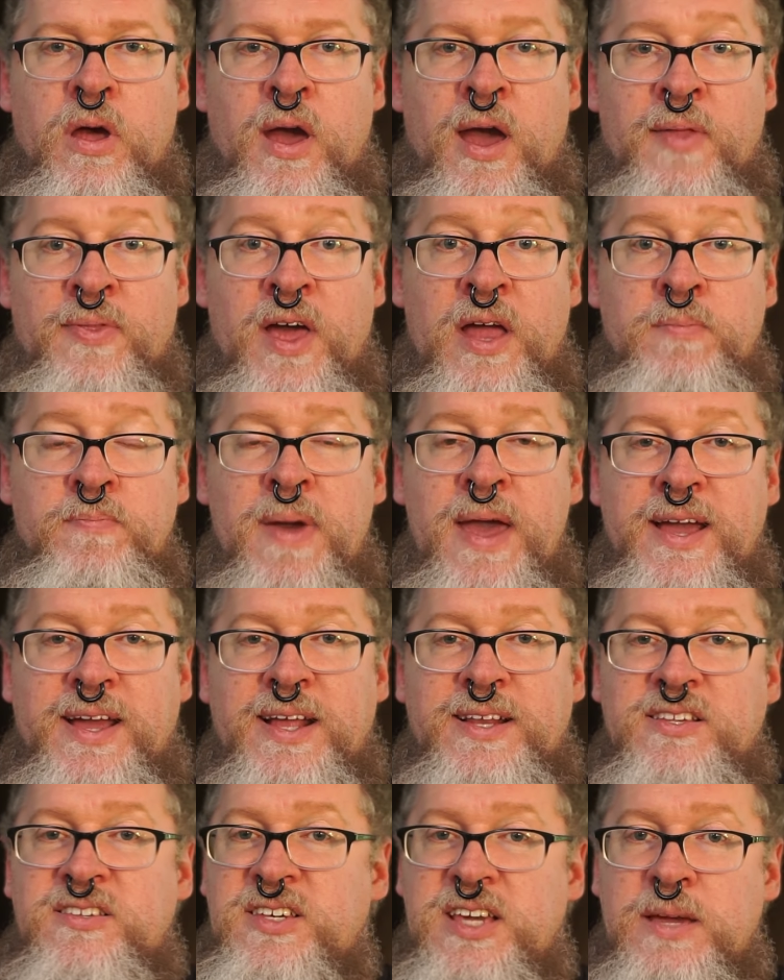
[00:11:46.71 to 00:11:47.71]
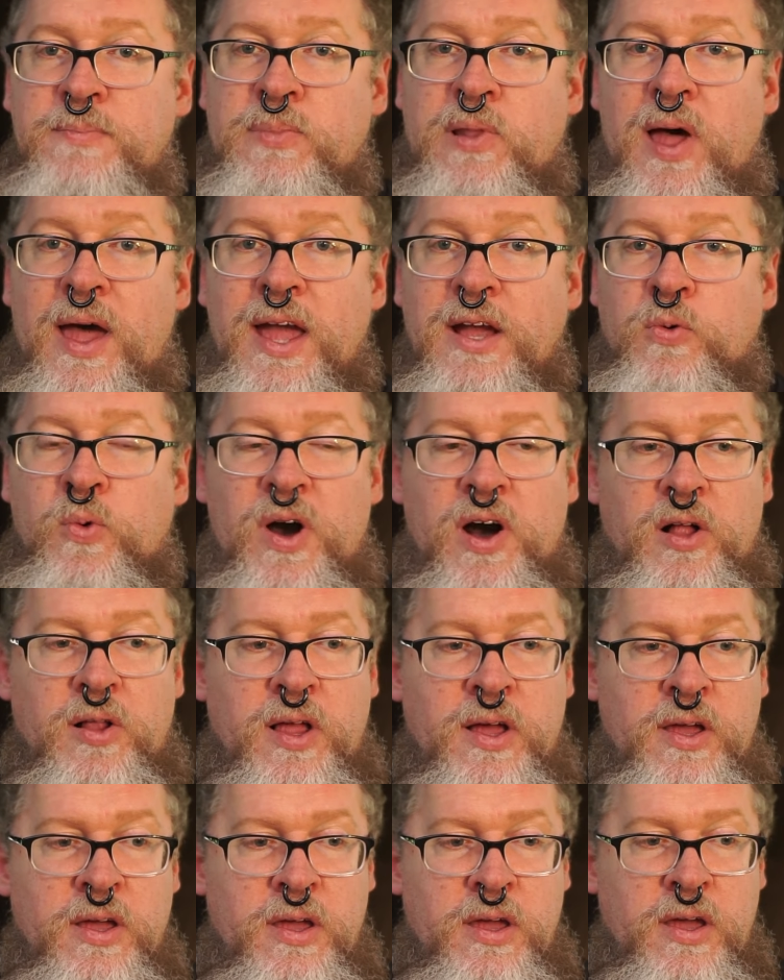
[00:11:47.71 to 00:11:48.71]
and then make it seem like,
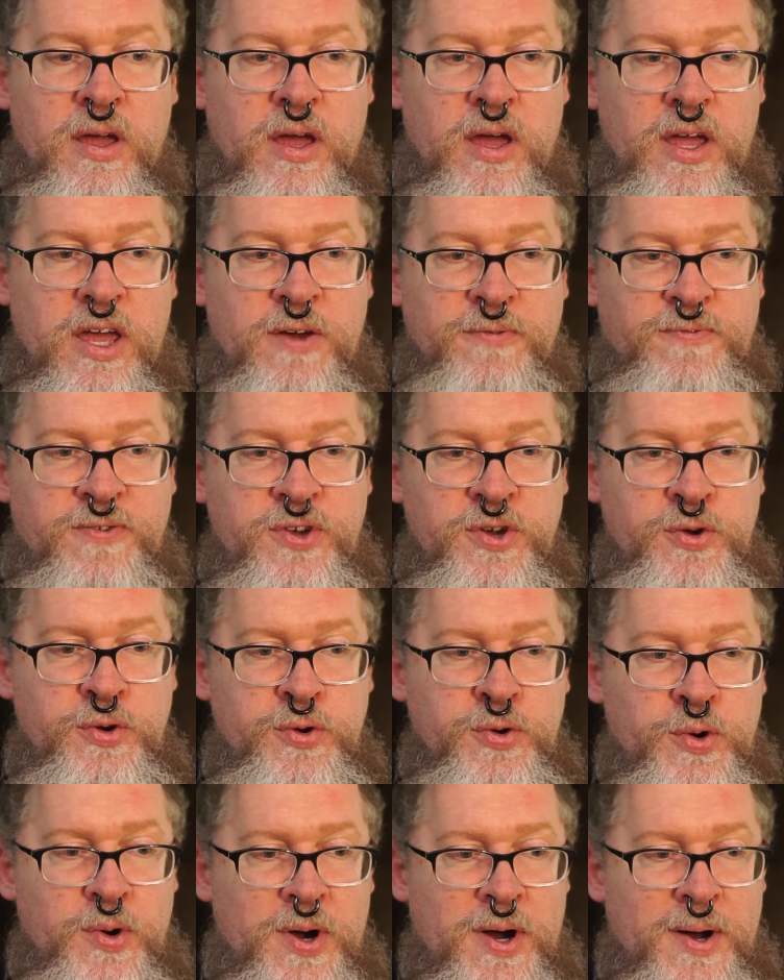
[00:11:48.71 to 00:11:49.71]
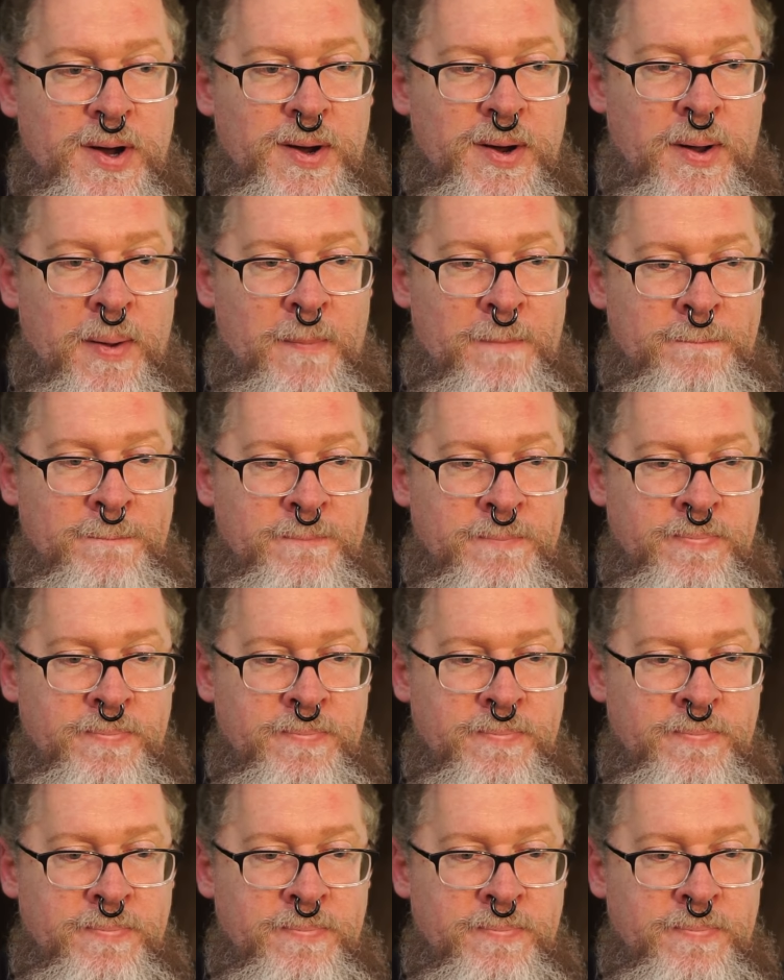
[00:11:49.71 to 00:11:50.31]
well, if you uh,